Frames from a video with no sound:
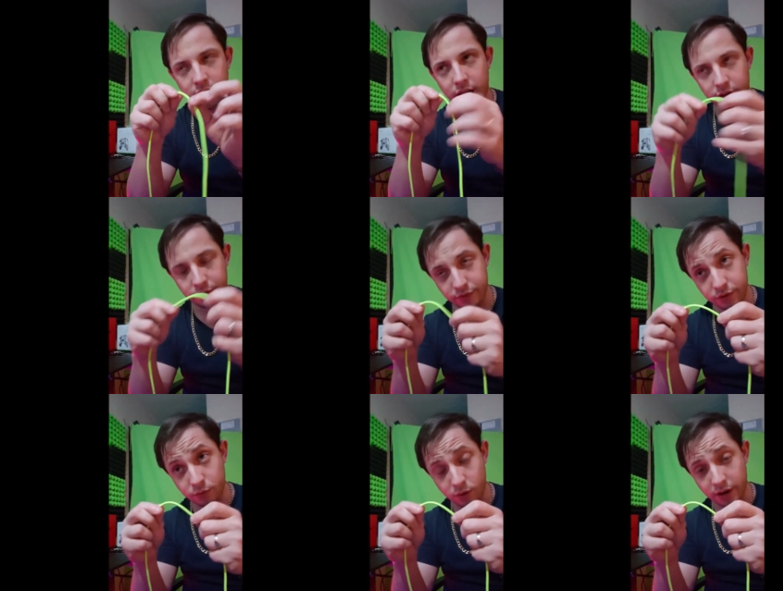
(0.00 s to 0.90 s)
out of
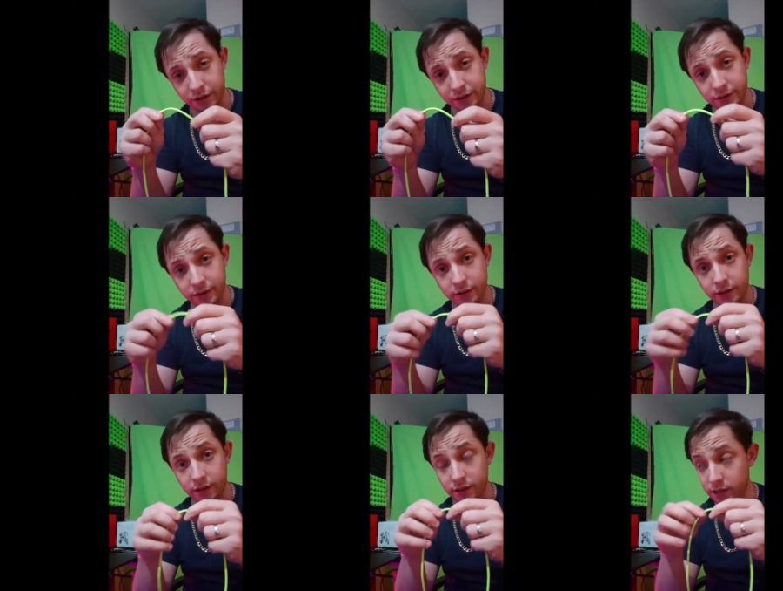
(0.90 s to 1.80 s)
this wire
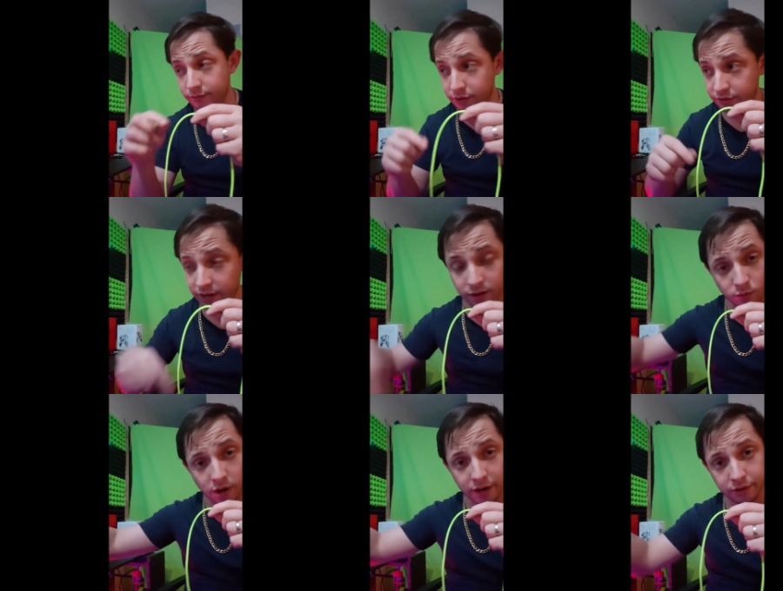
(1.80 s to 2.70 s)
and leave the data
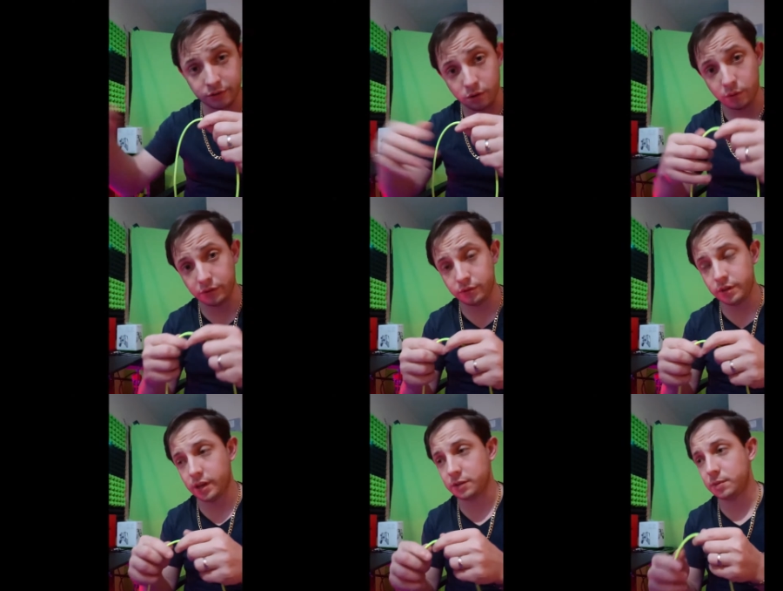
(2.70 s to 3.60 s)
wires going to
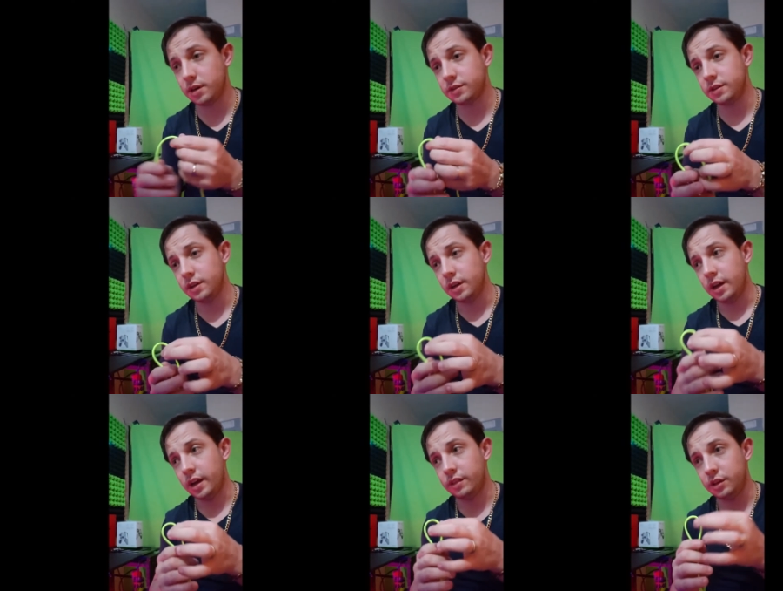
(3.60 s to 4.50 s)
the Xbox,
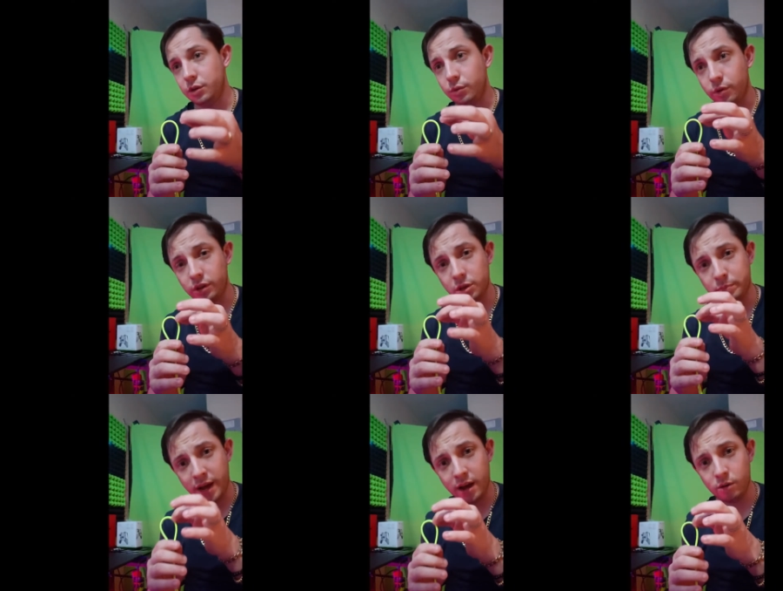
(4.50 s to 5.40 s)
and then you'd run the
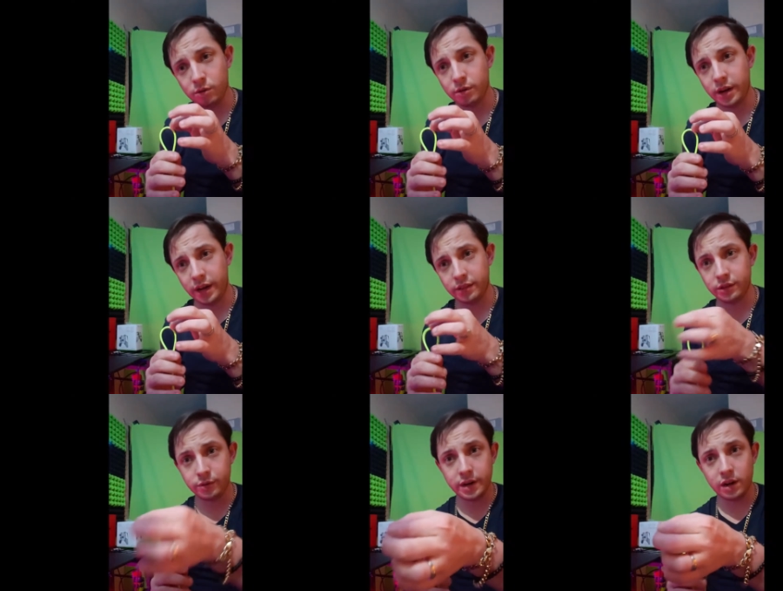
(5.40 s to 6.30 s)
power and the
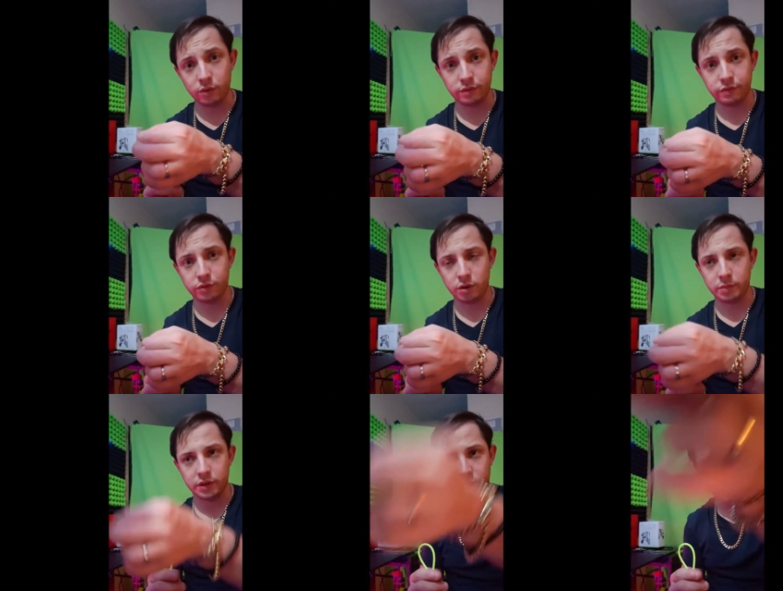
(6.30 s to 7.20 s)
ground from
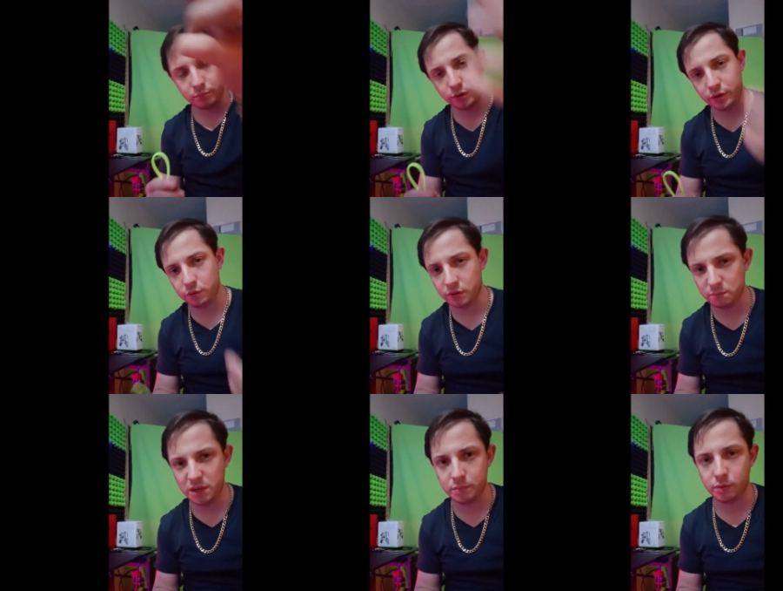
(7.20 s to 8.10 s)
a separate
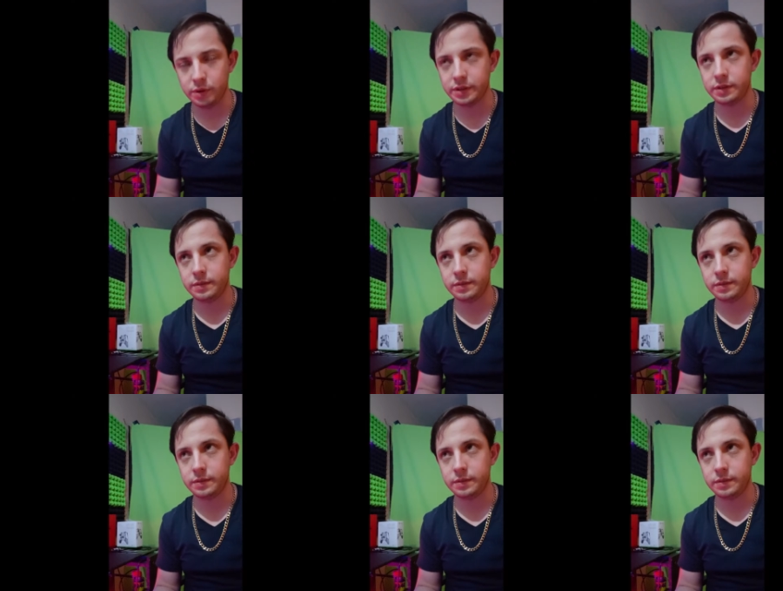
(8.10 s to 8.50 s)
USB port.